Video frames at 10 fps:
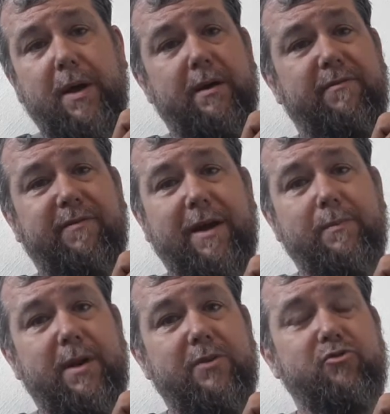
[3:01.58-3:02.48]
a
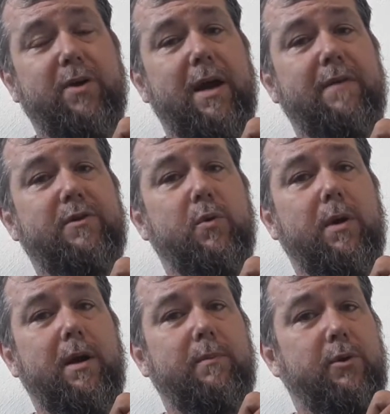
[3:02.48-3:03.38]
5-minute drive to where
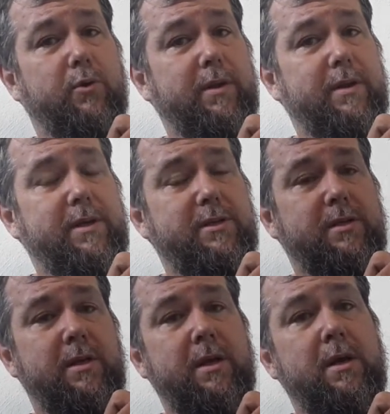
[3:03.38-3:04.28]
I'm doing this.